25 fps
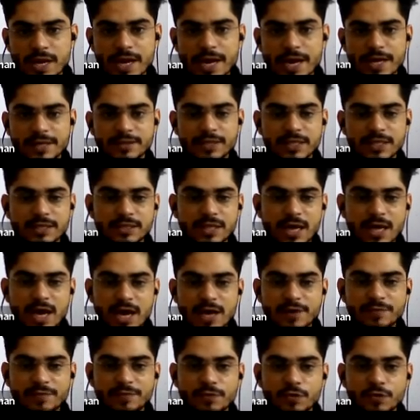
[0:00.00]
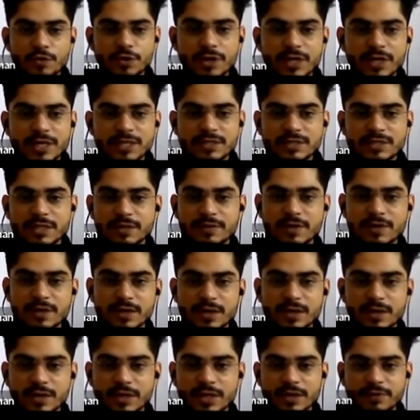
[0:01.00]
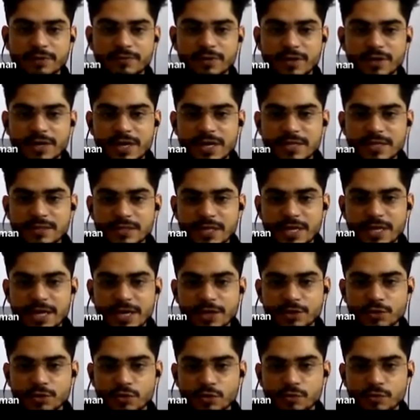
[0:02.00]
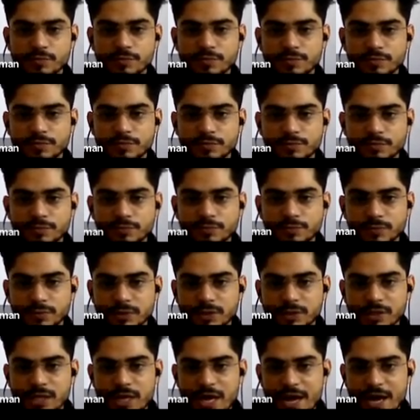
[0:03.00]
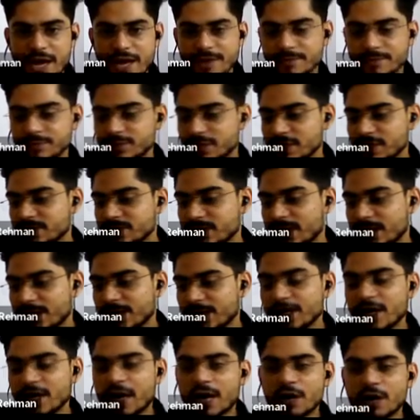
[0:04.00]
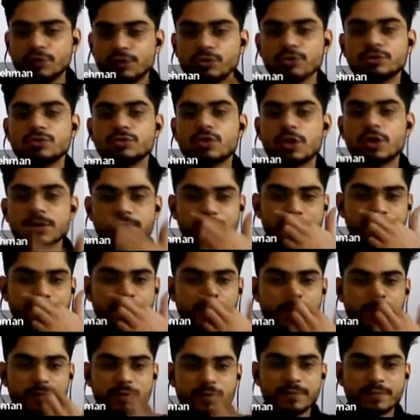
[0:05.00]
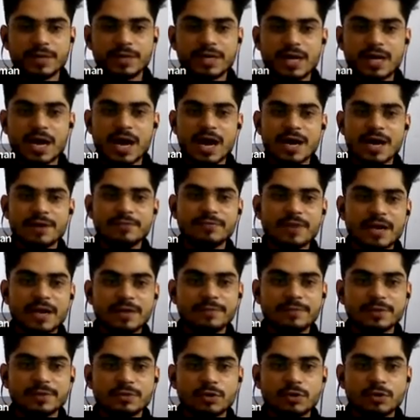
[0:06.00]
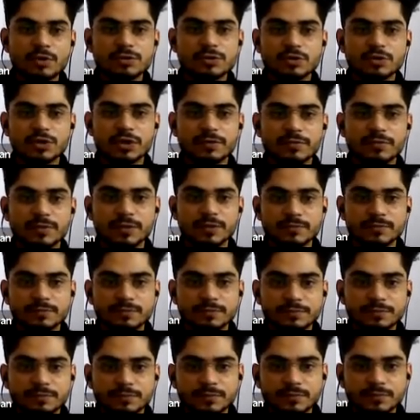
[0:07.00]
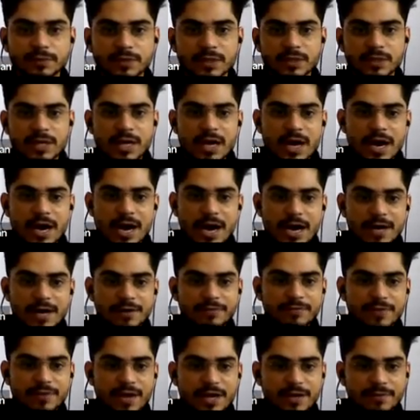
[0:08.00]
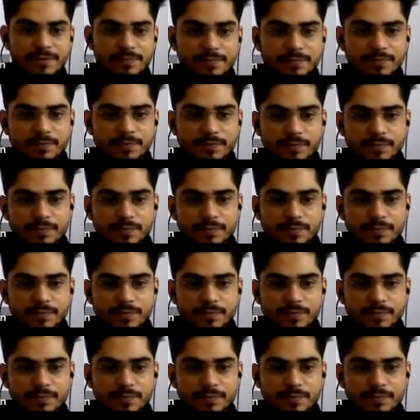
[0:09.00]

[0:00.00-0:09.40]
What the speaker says: And this R4 is given as 8 ohm. I am just telling how to solve the problem. And R5 is also given. R5